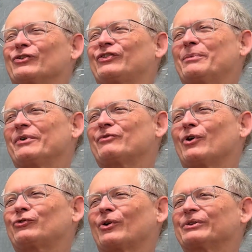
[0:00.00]
some of
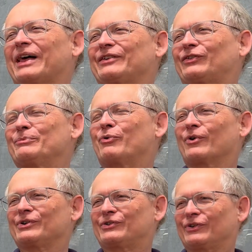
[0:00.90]
those are less
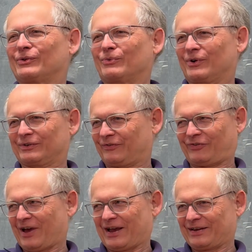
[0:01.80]
important to the world of
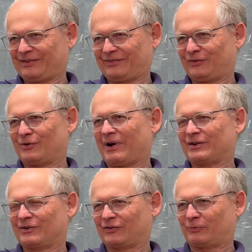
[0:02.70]
science. I
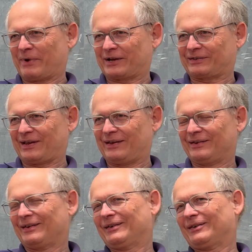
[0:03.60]
don't expect
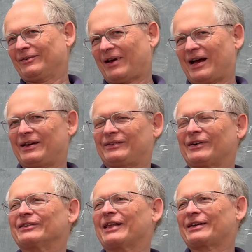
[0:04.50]
it's
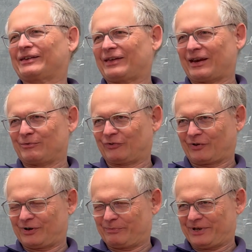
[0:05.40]
unlikely anyone's
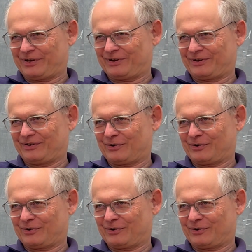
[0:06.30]
going to be